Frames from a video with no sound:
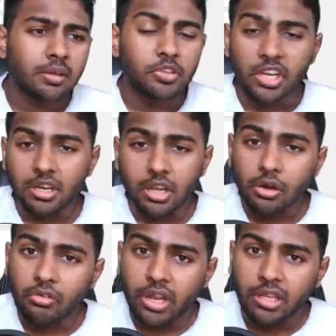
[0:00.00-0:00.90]
if you didn't
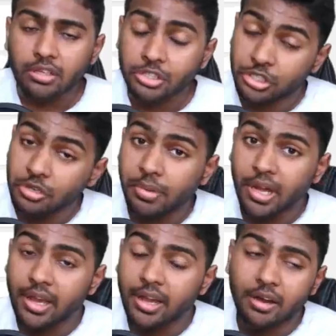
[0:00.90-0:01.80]
know already, you should
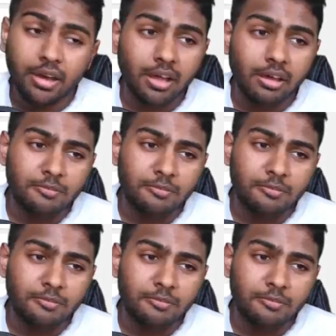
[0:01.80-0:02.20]
by now.